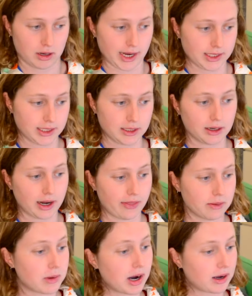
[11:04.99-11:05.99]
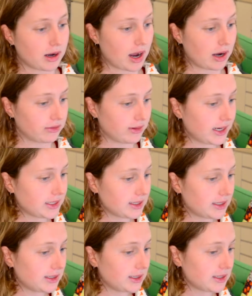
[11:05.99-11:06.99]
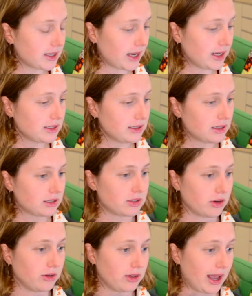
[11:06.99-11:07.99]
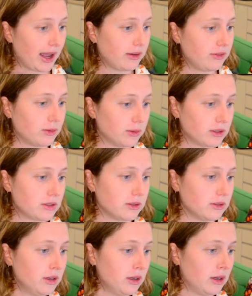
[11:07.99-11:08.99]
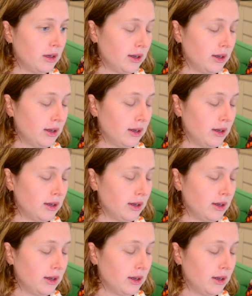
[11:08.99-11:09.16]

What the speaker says: I did it and the marker kind of liked it in this case, so you can if you want to.